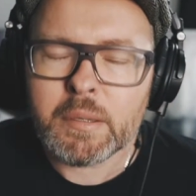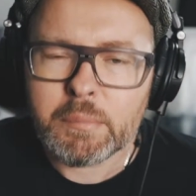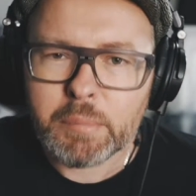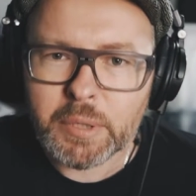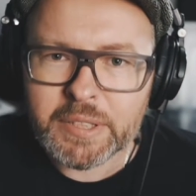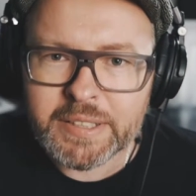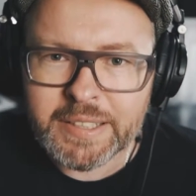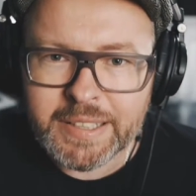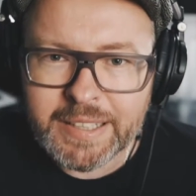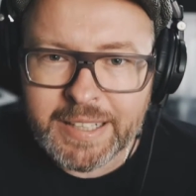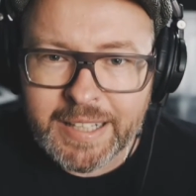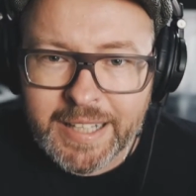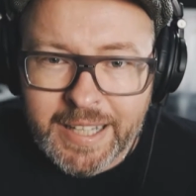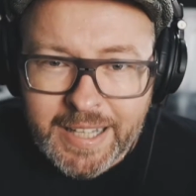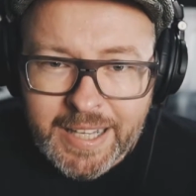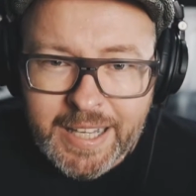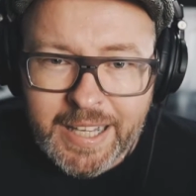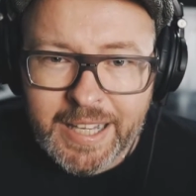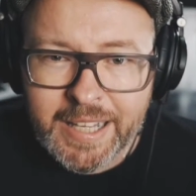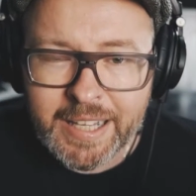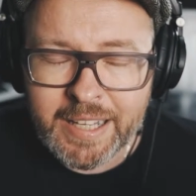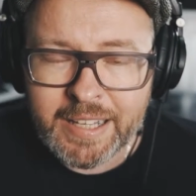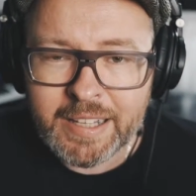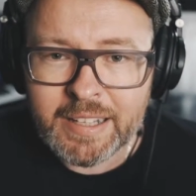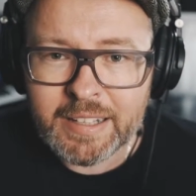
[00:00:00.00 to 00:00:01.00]
But the
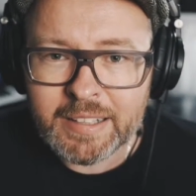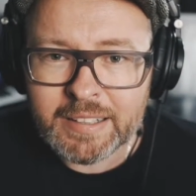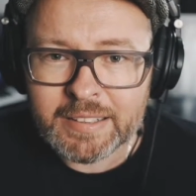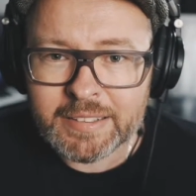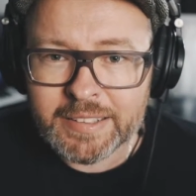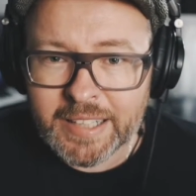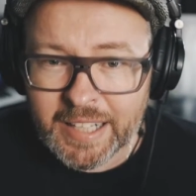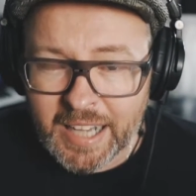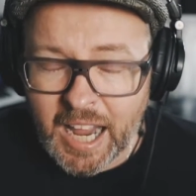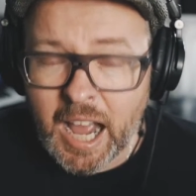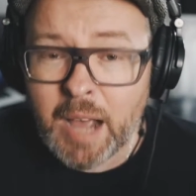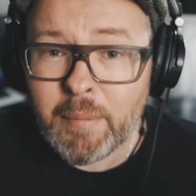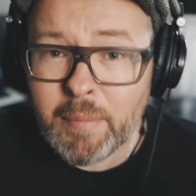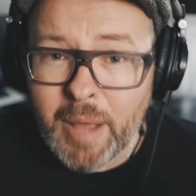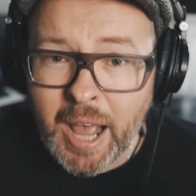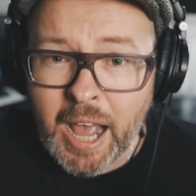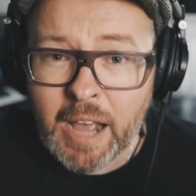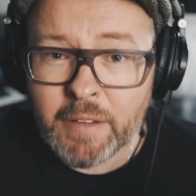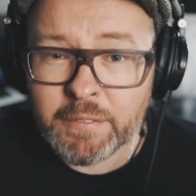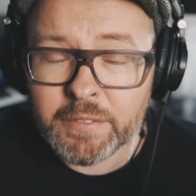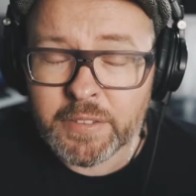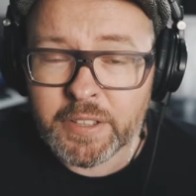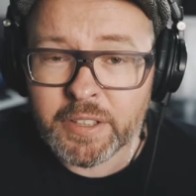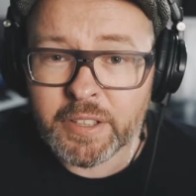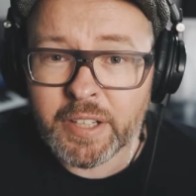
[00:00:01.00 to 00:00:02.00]
key that I'm
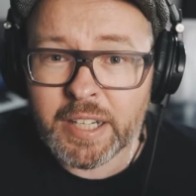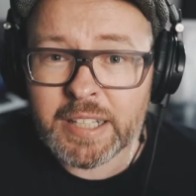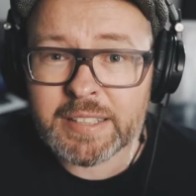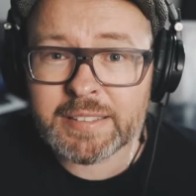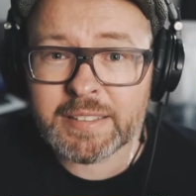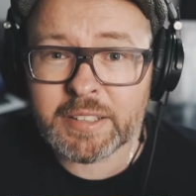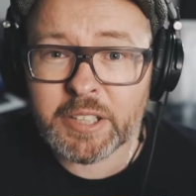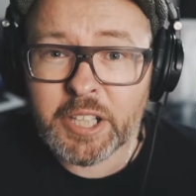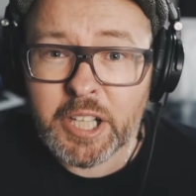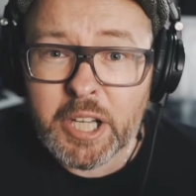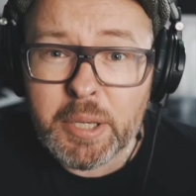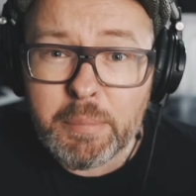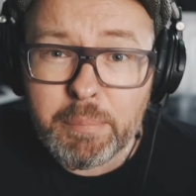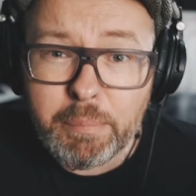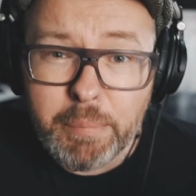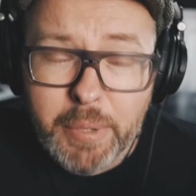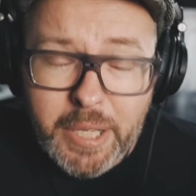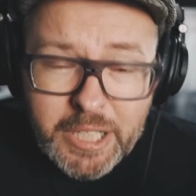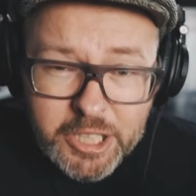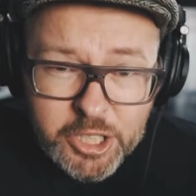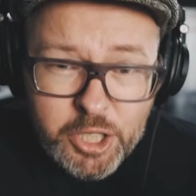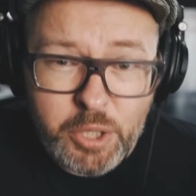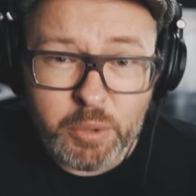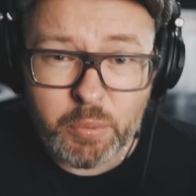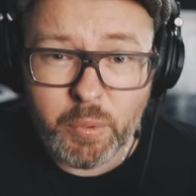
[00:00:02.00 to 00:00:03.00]
after is to
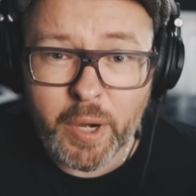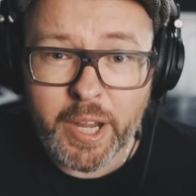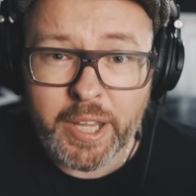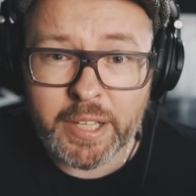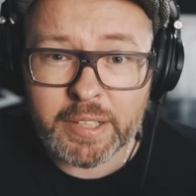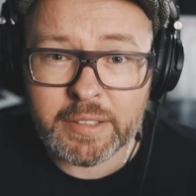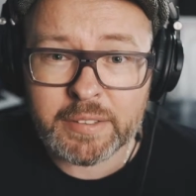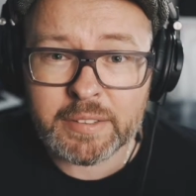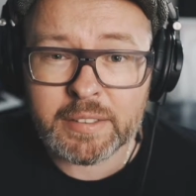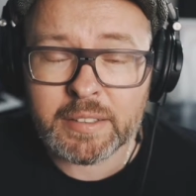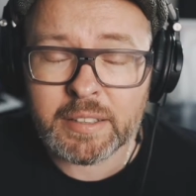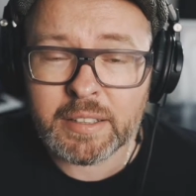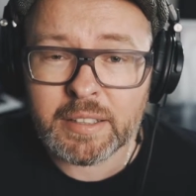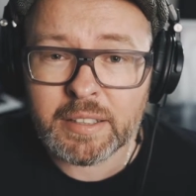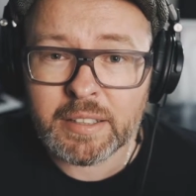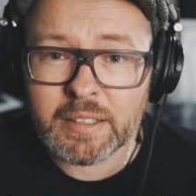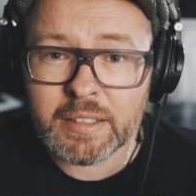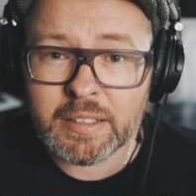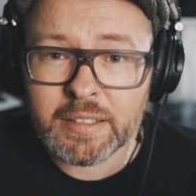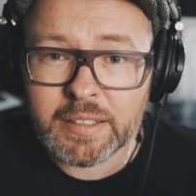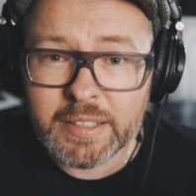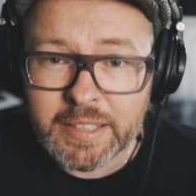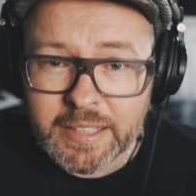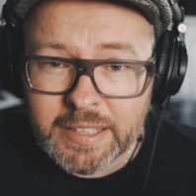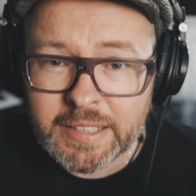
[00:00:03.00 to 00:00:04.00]
habituate
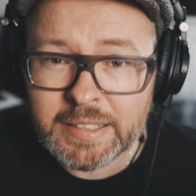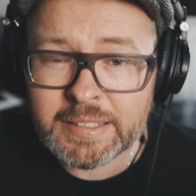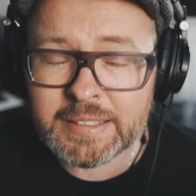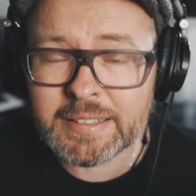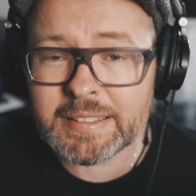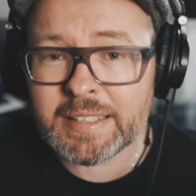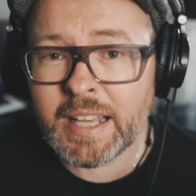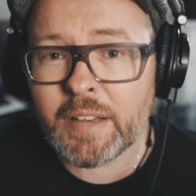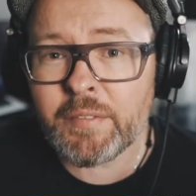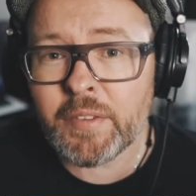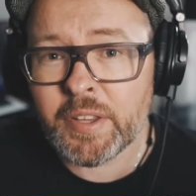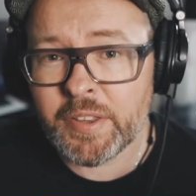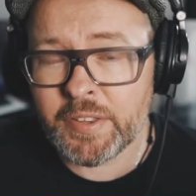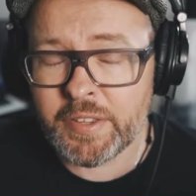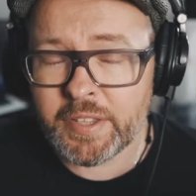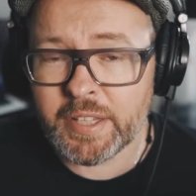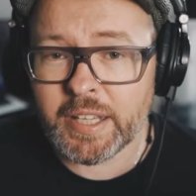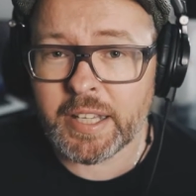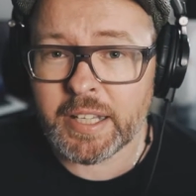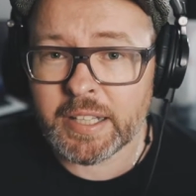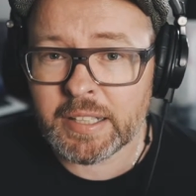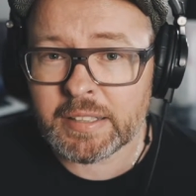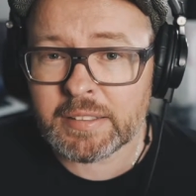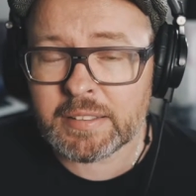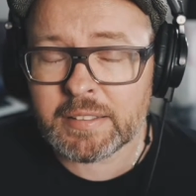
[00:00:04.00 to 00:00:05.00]
these 7
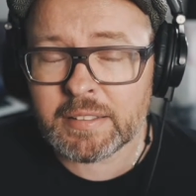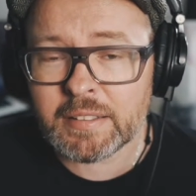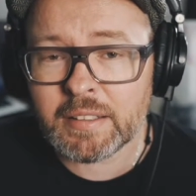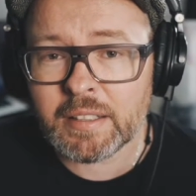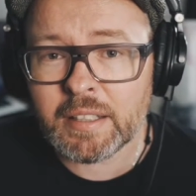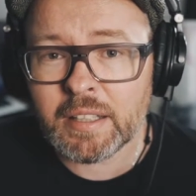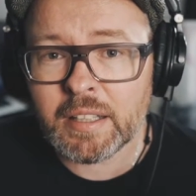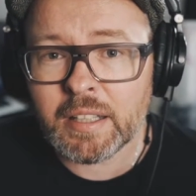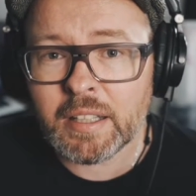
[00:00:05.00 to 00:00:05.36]
things